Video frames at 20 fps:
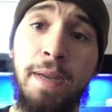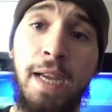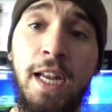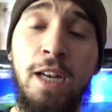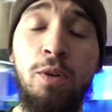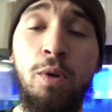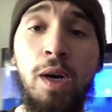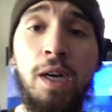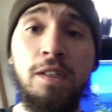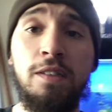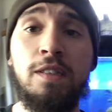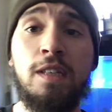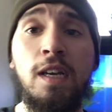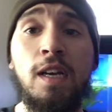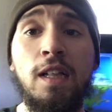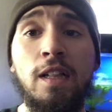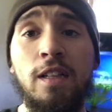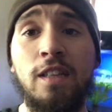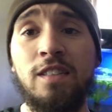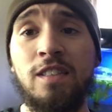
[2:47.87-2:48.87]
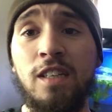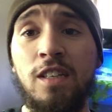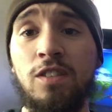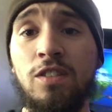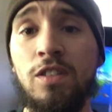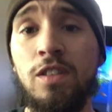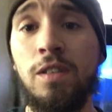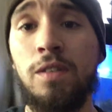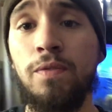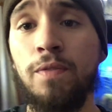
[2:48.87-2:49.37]
Anyways, let's get
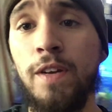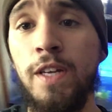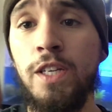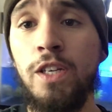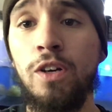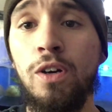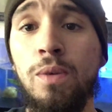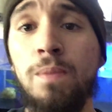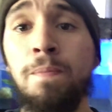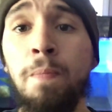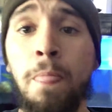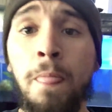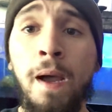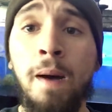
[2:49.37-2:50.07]
to this video.